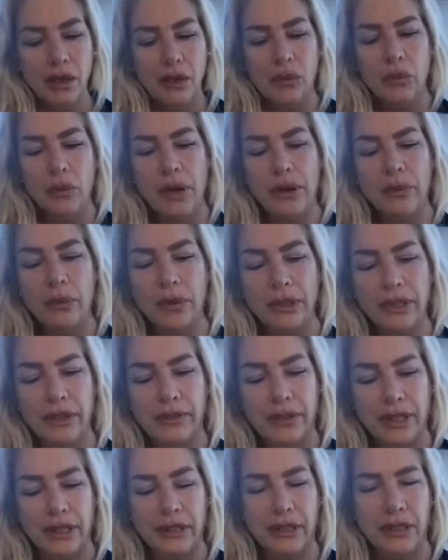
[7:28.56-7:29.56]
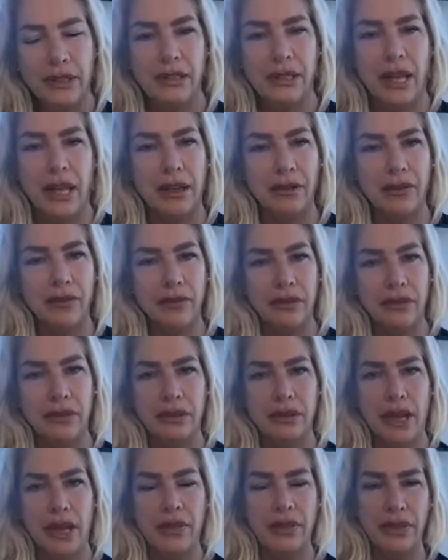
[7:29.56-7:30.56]
when we're living in this life
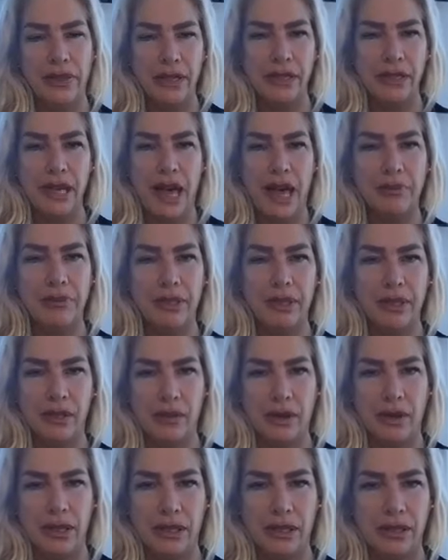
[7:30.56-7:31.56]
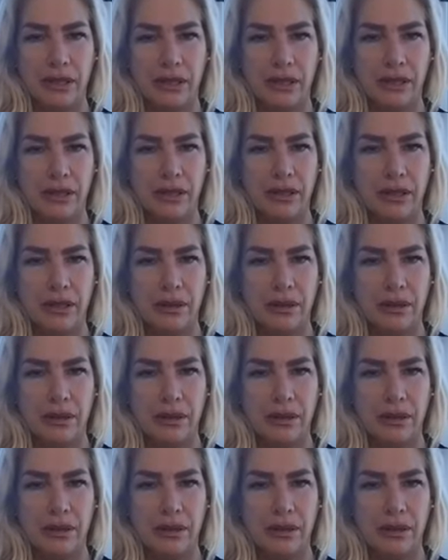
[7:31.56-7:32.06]
and things happen to us,